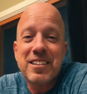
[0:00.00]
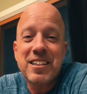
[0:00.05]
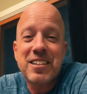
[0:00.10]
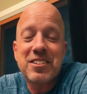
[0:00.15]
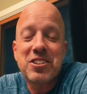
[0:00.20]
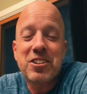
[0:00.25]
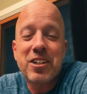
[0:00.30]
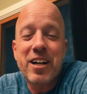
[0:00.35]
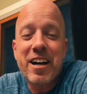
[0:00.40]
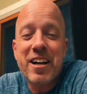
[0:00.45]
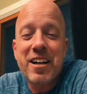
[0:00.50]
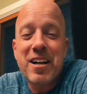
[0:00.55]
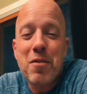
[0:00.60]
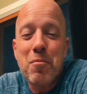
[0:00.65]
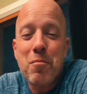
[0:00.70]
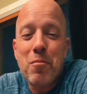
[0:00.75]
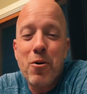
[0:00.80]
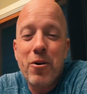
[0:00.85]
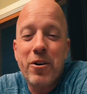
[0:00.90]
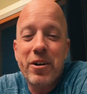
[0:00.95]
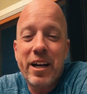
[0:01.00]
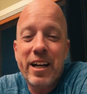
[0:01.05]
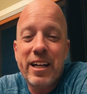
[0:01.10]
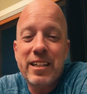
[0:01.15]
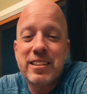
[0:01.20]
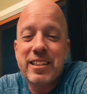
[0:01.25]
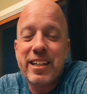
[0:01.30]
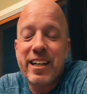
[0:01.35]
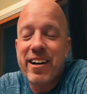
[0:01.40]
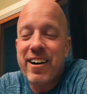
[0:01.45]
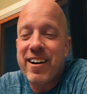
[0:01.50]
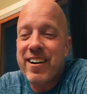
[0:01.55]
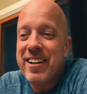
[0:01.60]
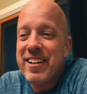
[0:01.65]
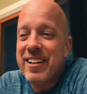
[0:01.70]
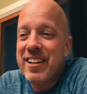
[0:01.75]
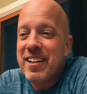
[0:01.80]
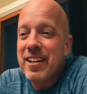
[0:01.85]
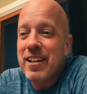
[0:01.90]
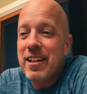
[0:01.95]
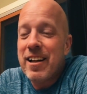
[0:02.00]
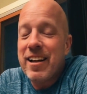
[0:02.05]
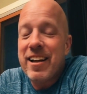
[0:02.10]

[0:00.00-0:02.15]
because I still got a couple more days here.